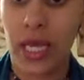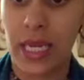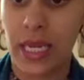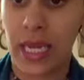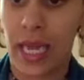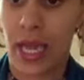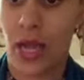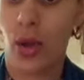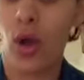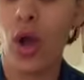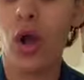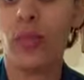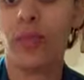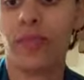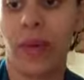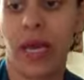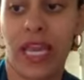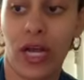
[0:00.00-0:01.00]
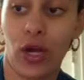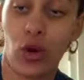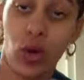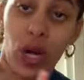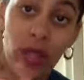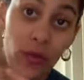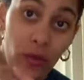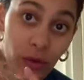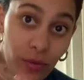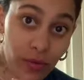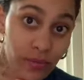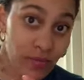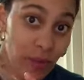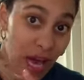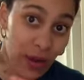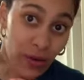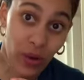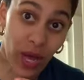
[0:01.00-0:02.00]
Now, oh, and a colador.
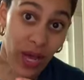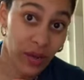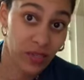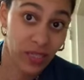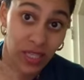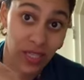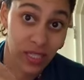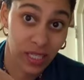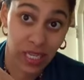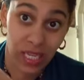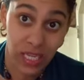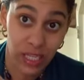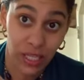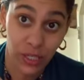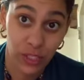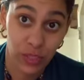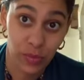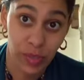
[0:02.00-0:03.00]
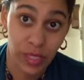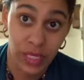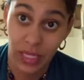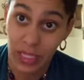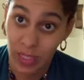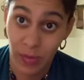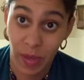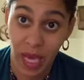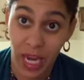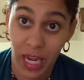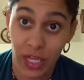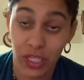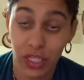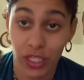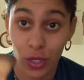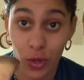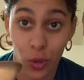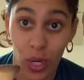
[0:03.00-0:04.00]
I don't know how you say this in English, but in Spanish
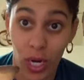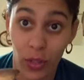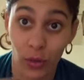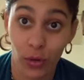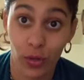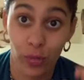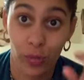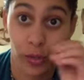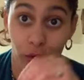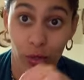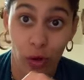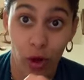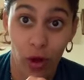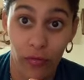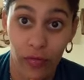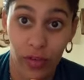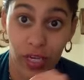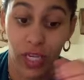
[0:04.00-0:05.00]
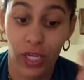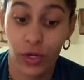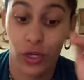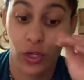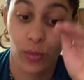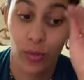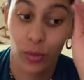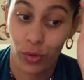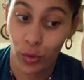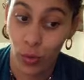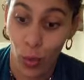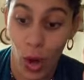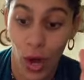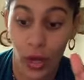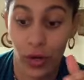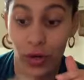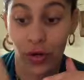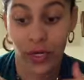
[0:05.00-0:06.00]
it's a colador. You put your coffee in here, you pour the
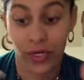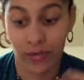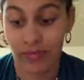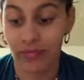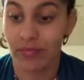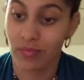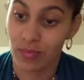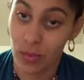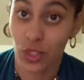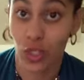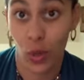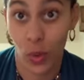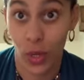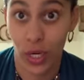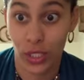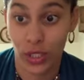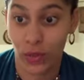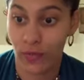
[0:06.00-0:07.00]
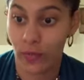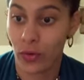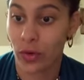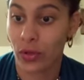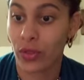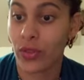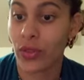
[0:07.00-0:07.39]
water, and so on and so forth.